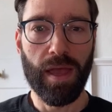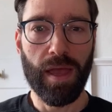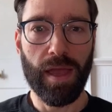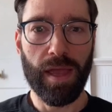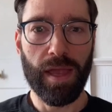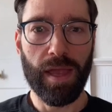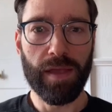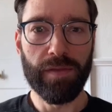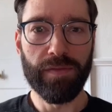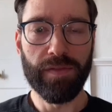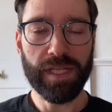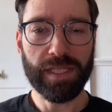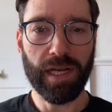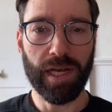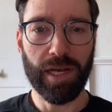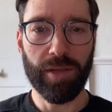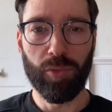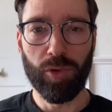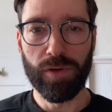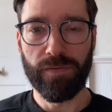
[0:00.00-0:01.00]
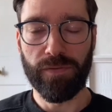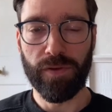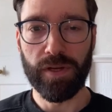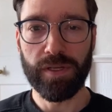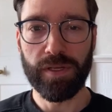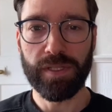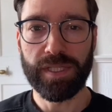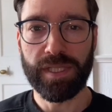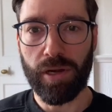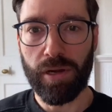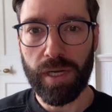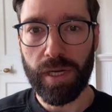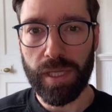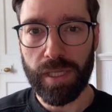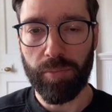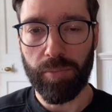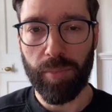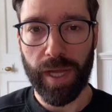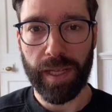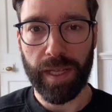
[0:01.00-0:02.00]
In this clip, we're first
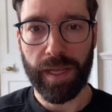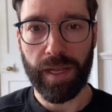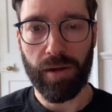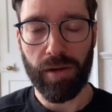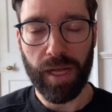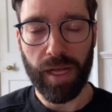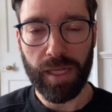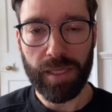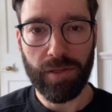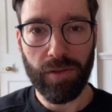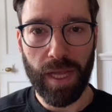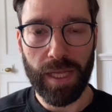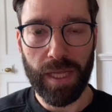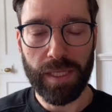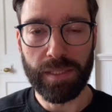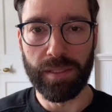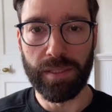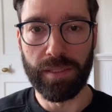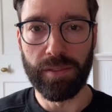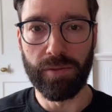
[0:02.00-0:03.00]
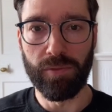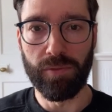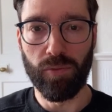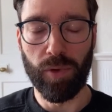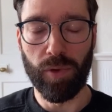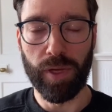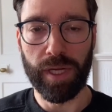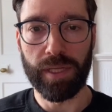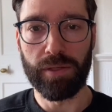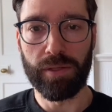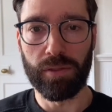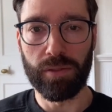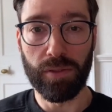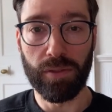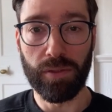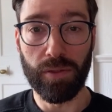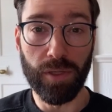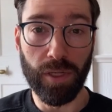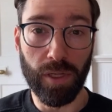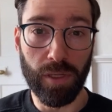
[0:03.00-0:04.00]
starting by characterizing what I call
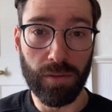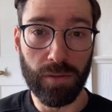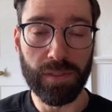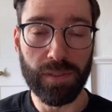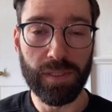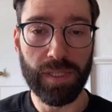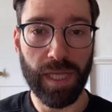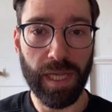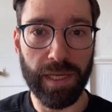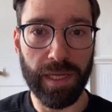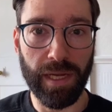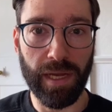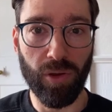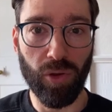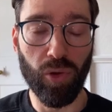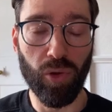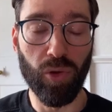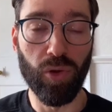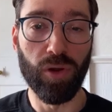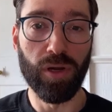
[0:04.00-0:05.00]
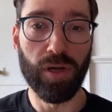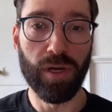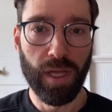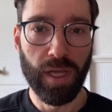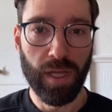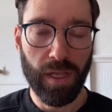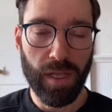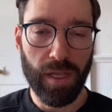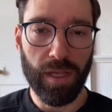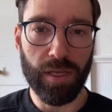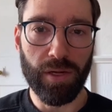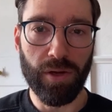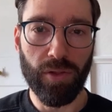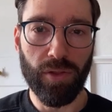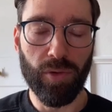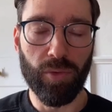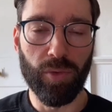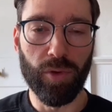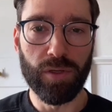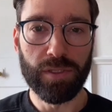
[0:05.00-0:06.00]
good old data, or in
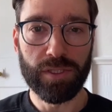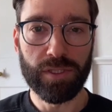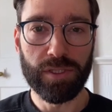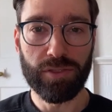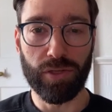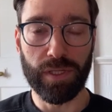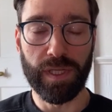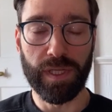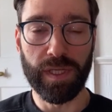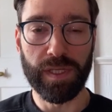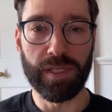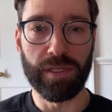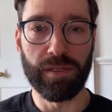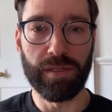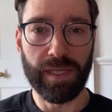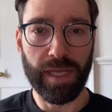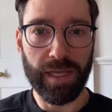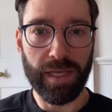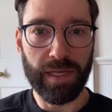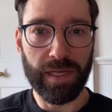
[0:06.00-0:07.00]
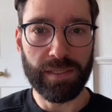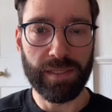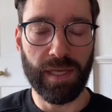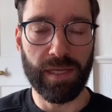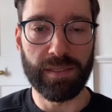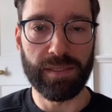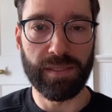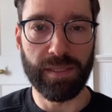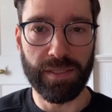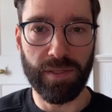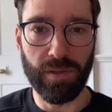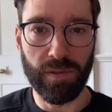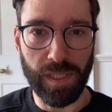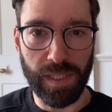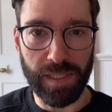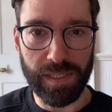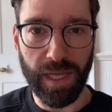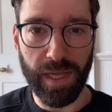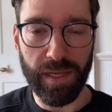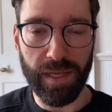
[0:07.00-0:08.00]
other words, traditional data sets that social
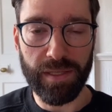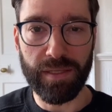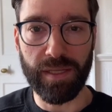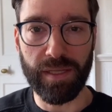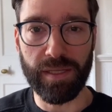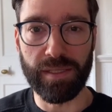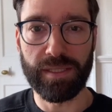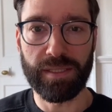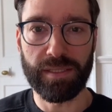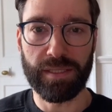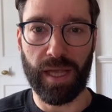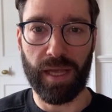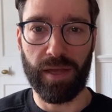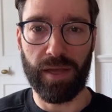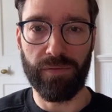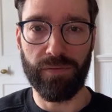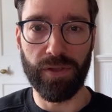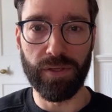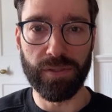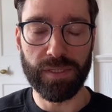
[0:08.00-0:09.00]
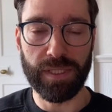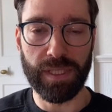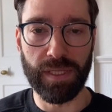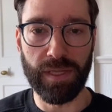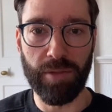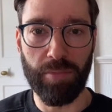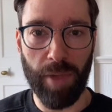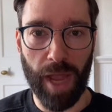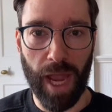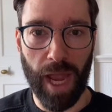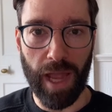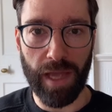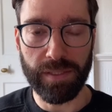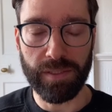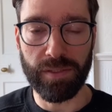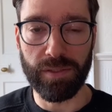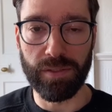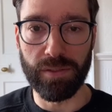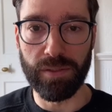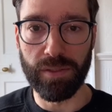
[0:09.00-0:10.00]
scientists have used in the past
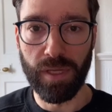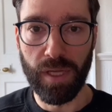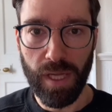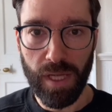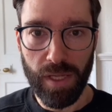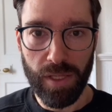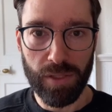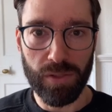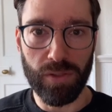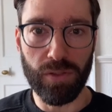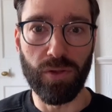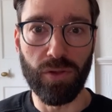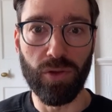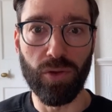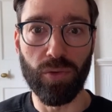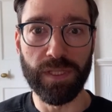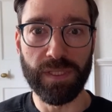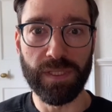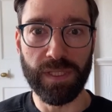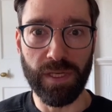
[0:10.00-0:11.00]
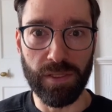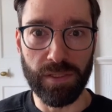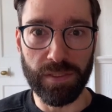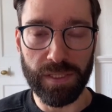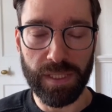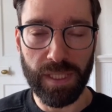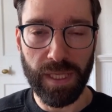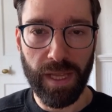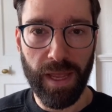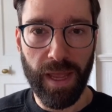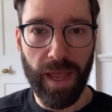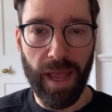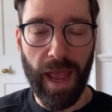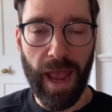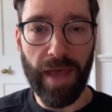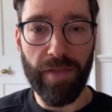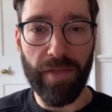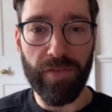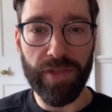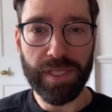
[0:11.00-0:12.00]
to, to do research.
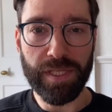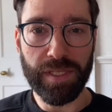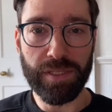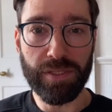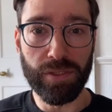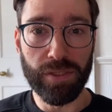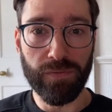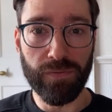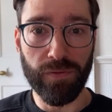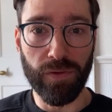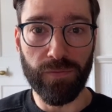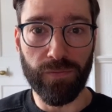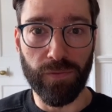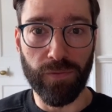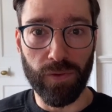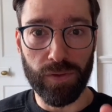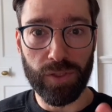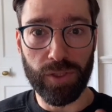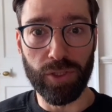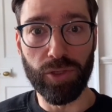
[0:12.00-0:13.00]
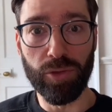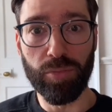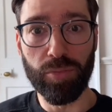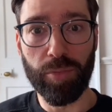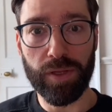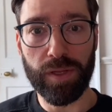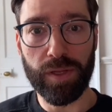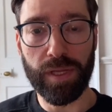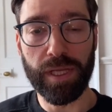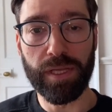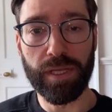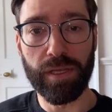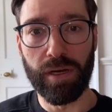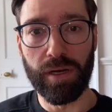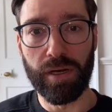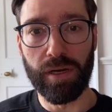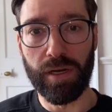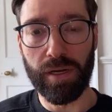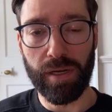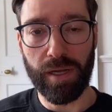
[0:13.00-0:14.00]
And this is useful for two
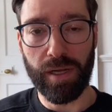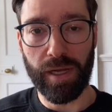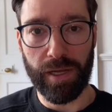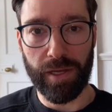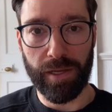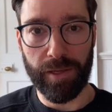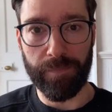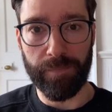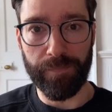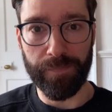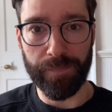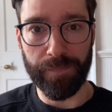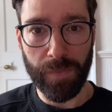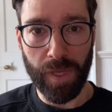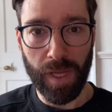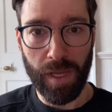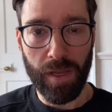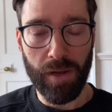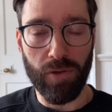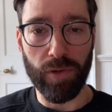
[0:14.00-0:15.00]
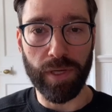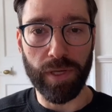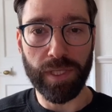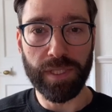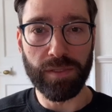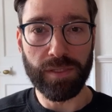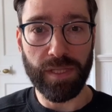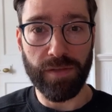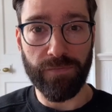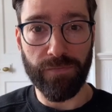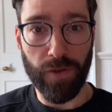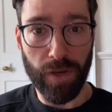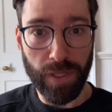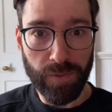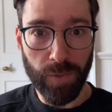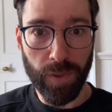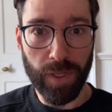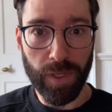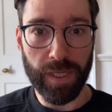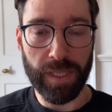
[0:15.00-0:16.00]
particular um, reasons. The first
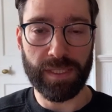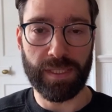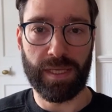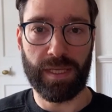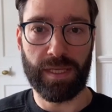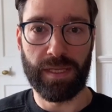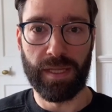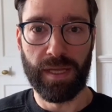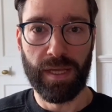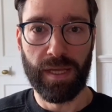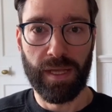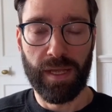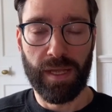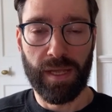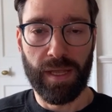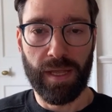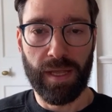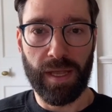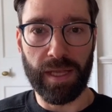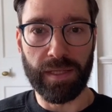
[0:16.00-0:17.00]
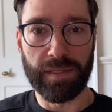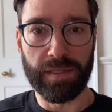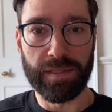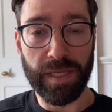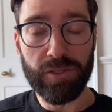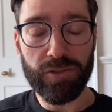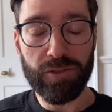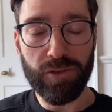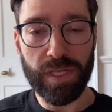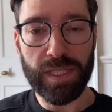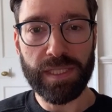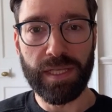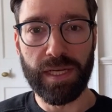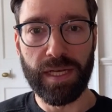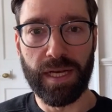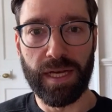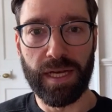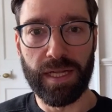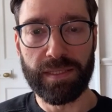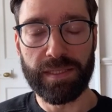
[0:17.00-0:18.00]
one is that it's interesting
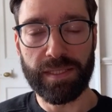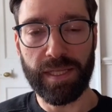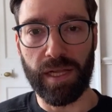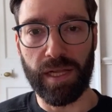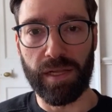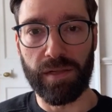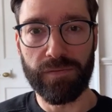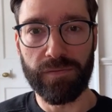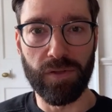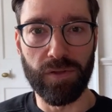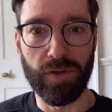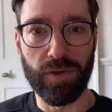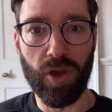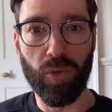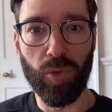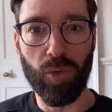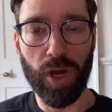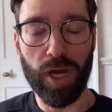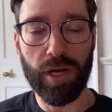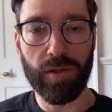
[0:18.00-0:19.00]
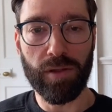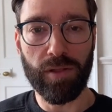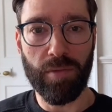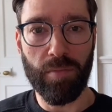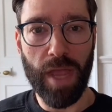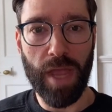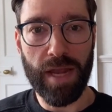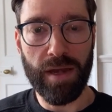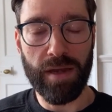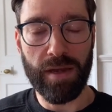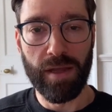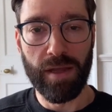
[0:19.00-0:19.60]
in itself to know what are the main